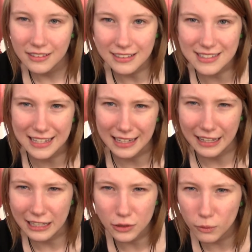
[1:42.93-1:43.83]
that's like
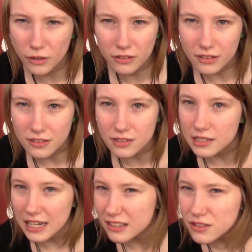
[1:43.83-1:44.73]
annual is
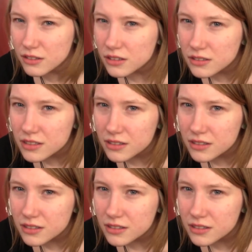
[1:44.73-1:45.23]
canceled.